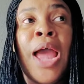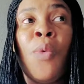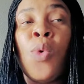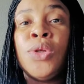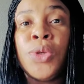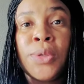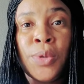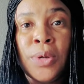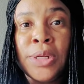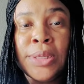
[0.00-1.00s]
I want us
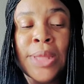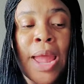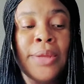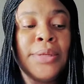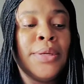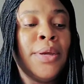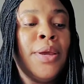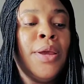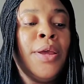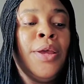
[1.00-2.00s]
to understand.
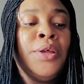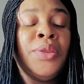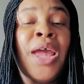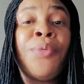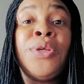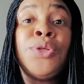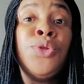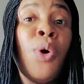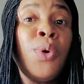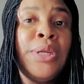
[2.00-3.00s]
There is
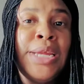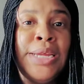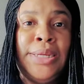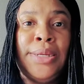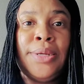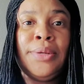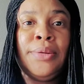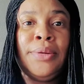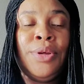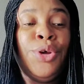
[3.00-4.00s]
no need
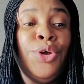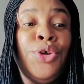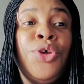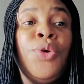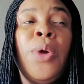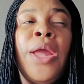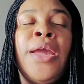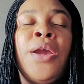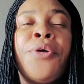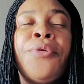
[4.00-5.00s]
you
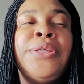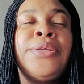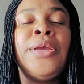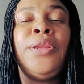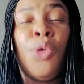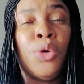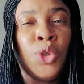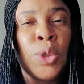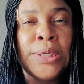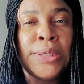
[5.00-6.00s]
increasing your
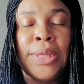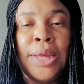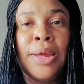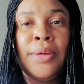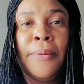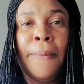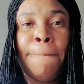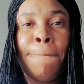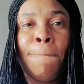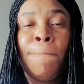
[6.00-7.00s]
joystick.
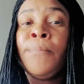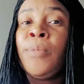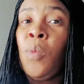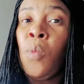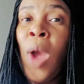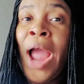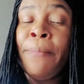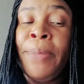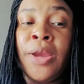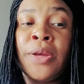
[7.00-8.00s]
Why?
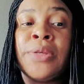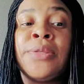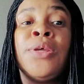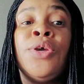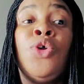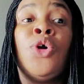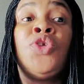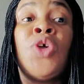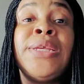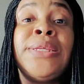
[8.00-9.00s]
Because your
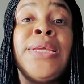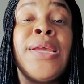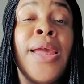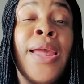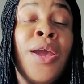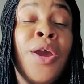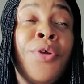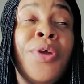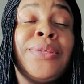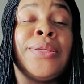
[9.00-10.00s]
joystick
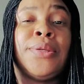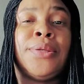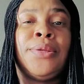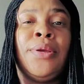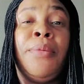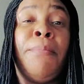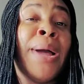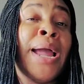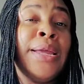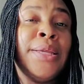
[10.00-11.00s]
increases
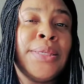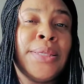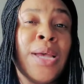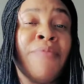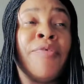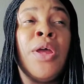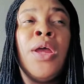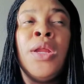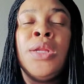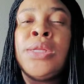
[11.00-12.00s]
by itself
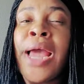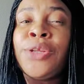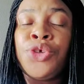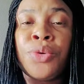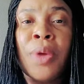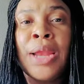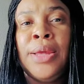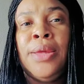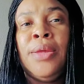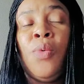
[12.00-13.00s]

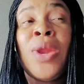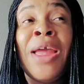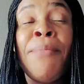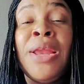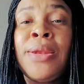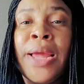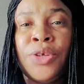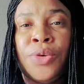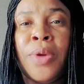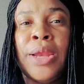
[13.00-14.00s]
naturally. When I mean
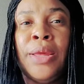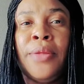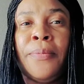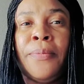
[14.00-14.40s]
naturally,